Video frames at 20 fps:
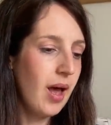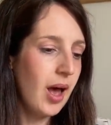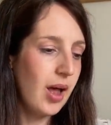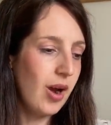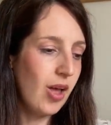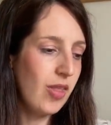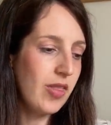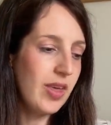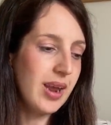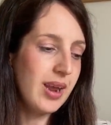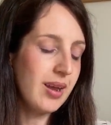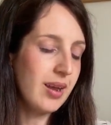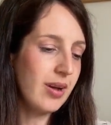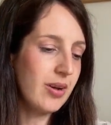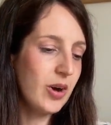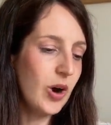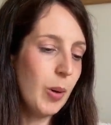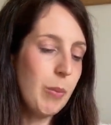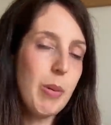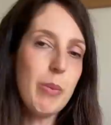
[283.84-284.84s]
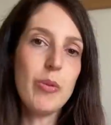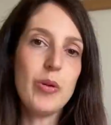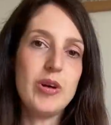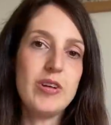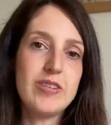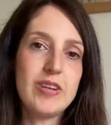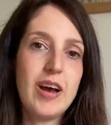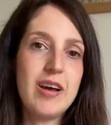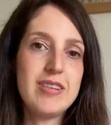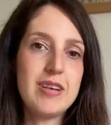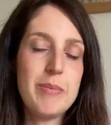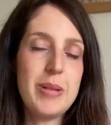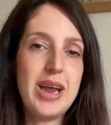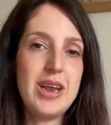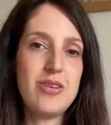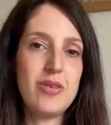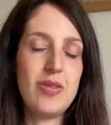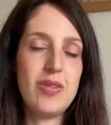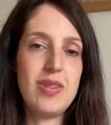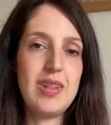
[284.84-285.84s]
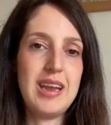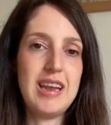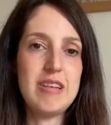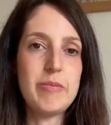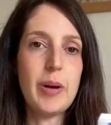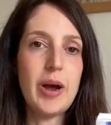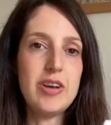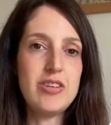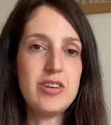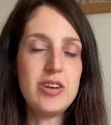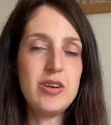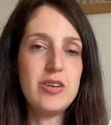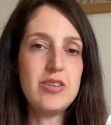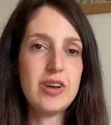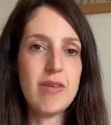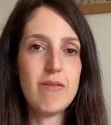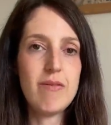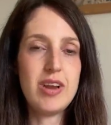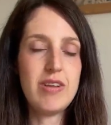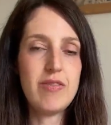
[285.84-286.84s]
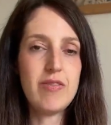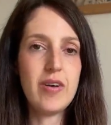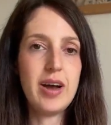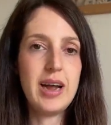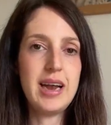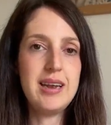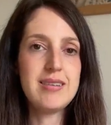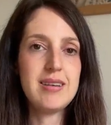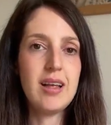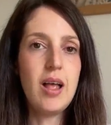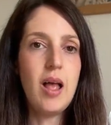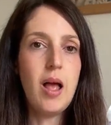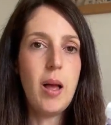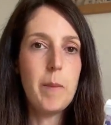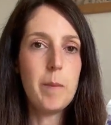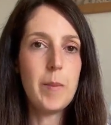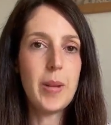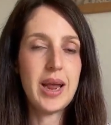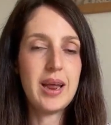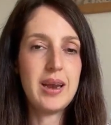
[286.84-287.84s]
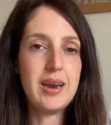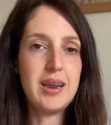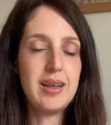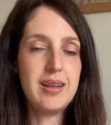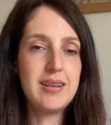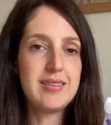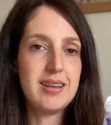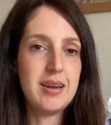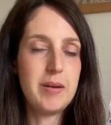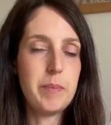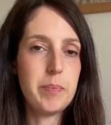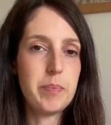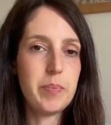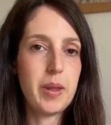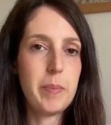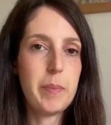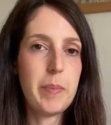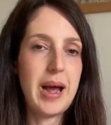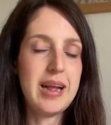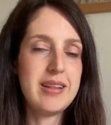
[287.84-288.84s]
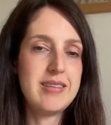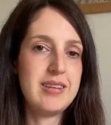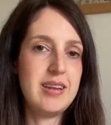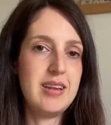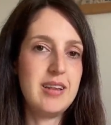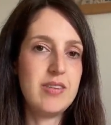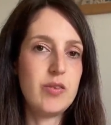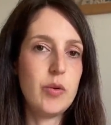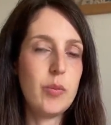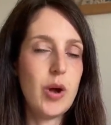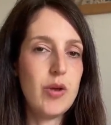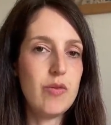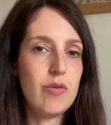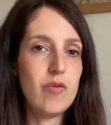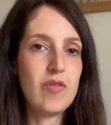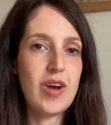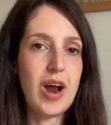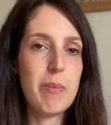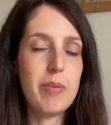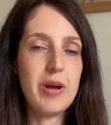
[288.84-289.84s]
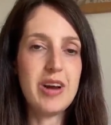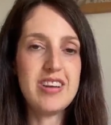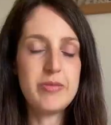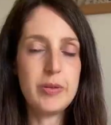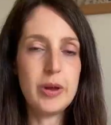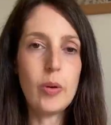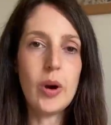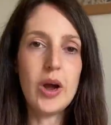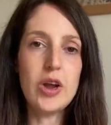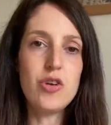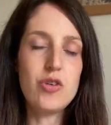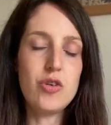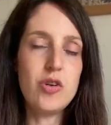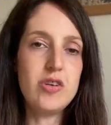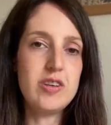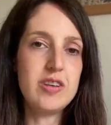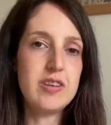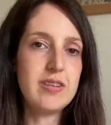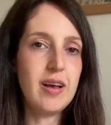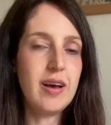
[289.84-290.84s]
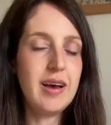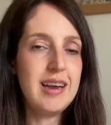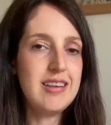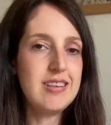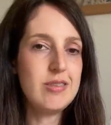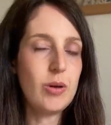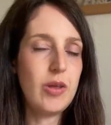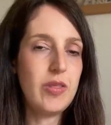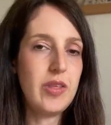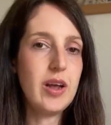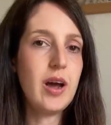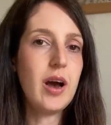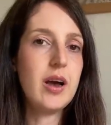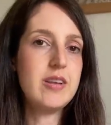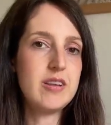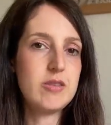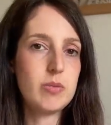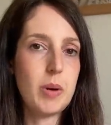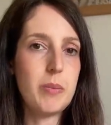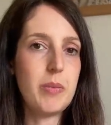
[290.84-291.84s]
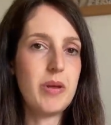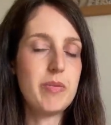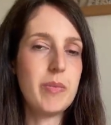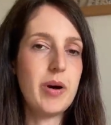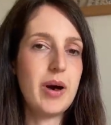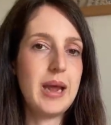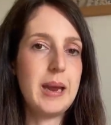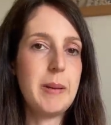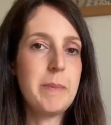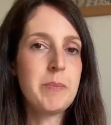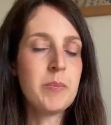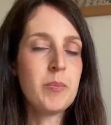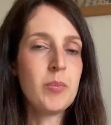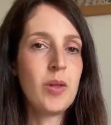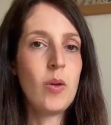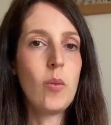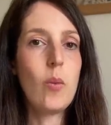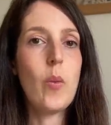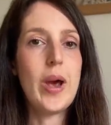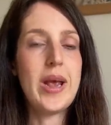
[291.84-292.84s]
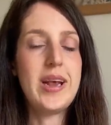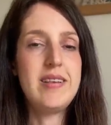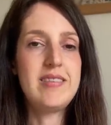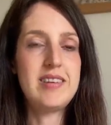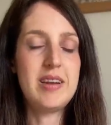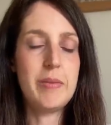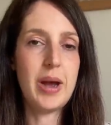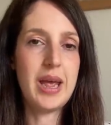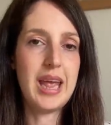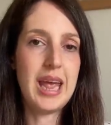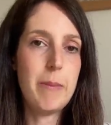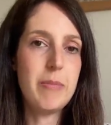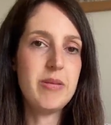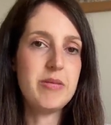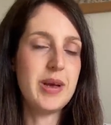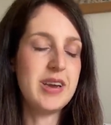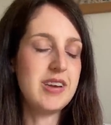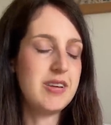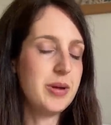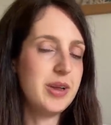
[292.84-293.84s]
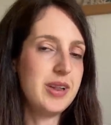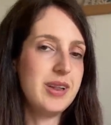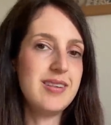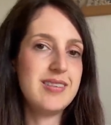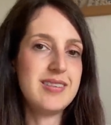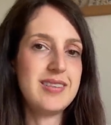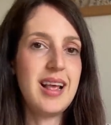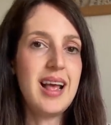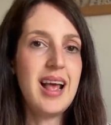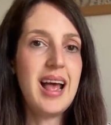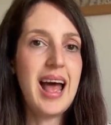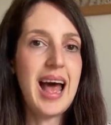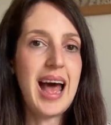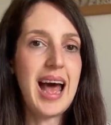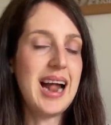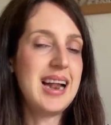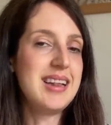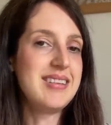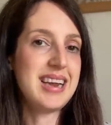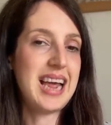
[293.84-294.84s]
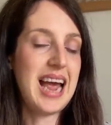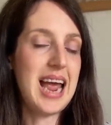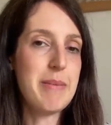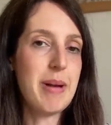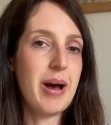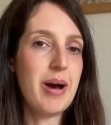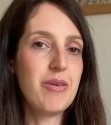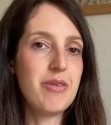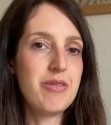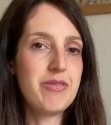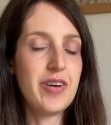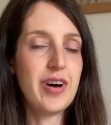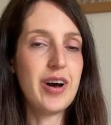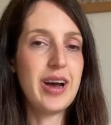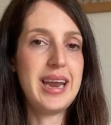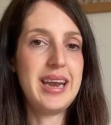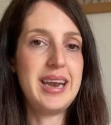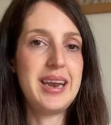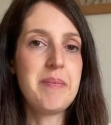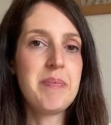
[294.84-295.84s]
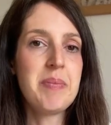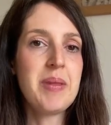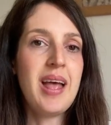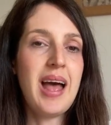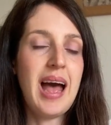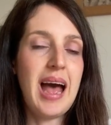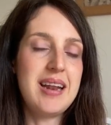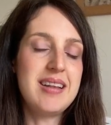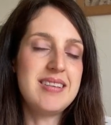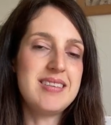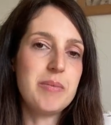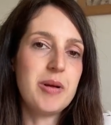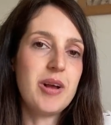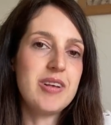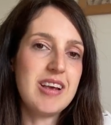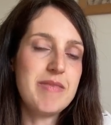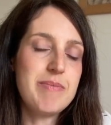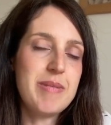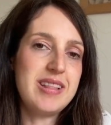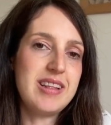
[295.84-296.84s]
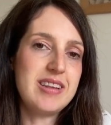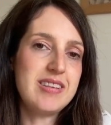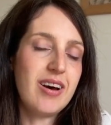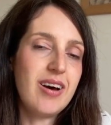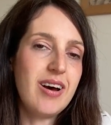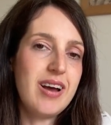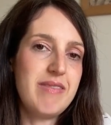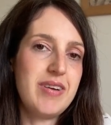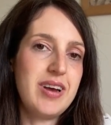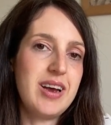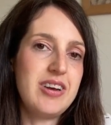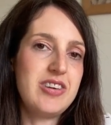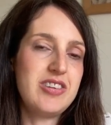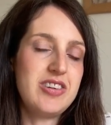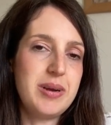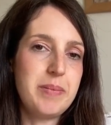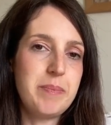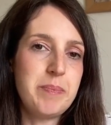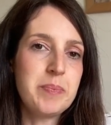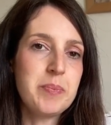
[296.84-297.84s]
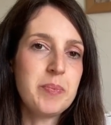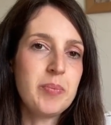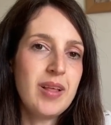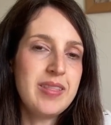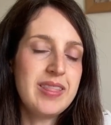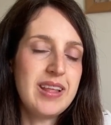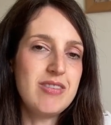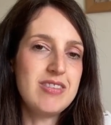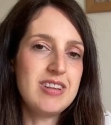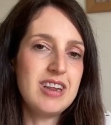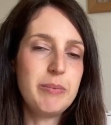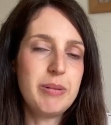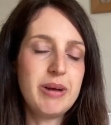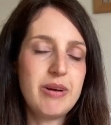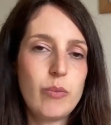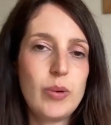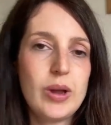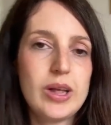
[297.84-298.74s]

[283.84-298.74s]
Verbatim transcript: And I think, I can't remember which size I made on these, but I do generally find Megan Nielsen patterns for woven fabrics to be quite true to size. So I think I just went with my waist and my hips measurements and it came out fine. And because I've made the tie version, there is a little bit of